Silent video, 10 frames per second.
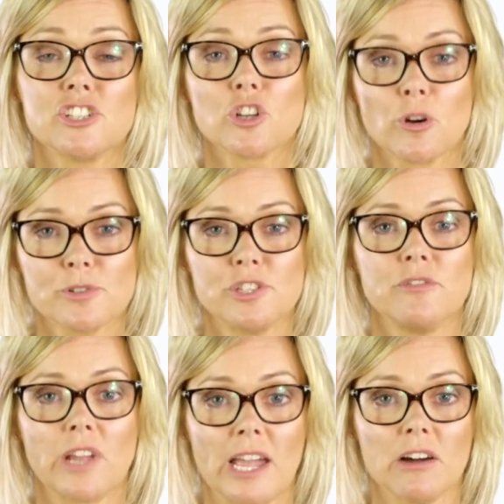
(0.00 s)
shops you
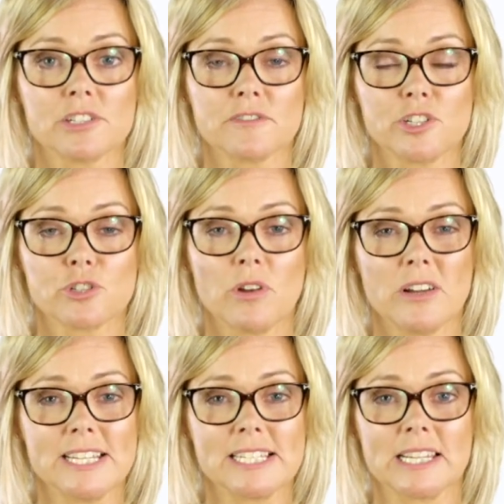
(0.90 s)
get artificial
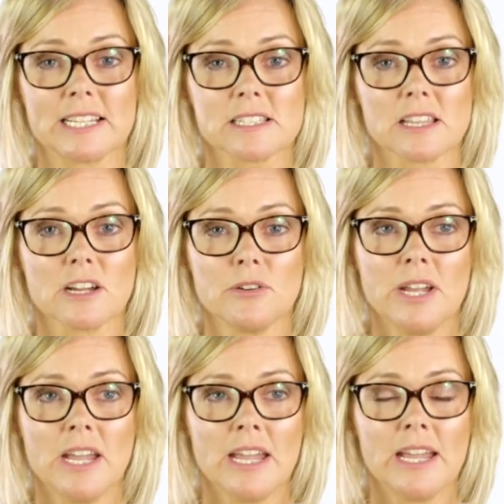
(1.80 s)
lighting, so
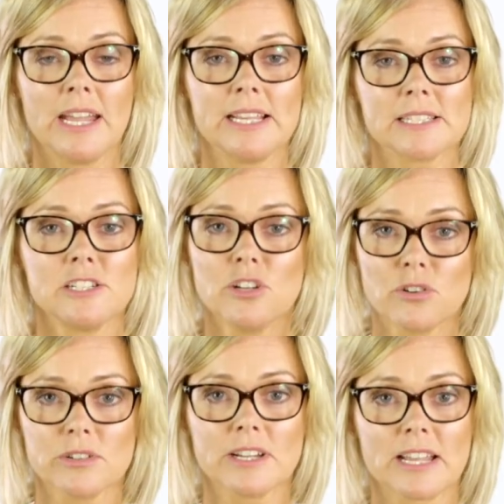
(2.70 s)
it's
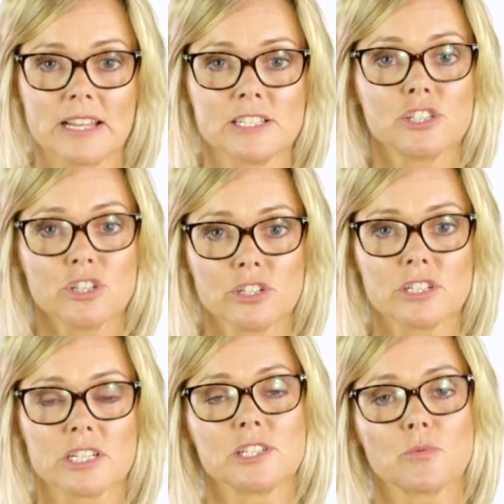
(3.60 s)
not as
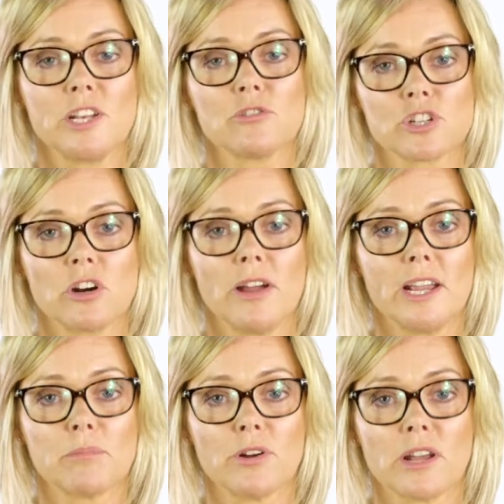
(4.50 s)
good as when you're
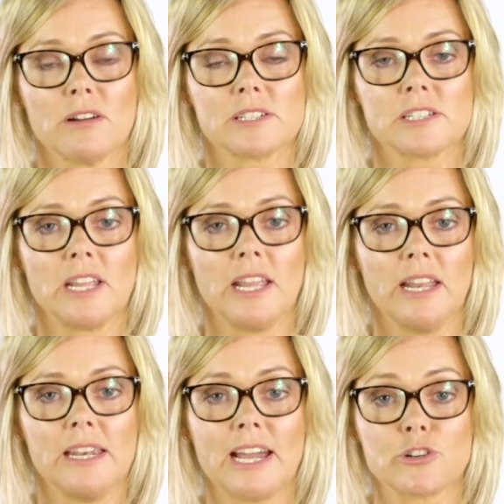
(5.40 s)
trying a product
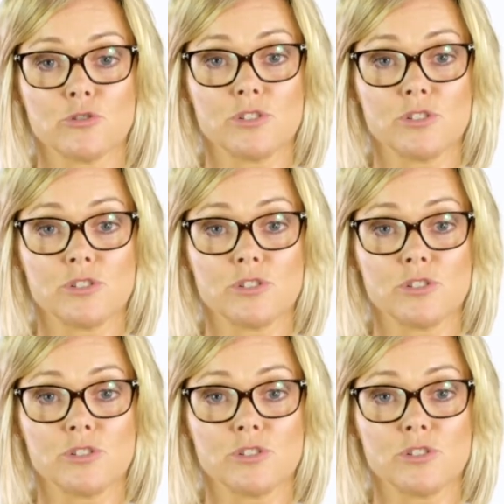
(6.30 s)
in natural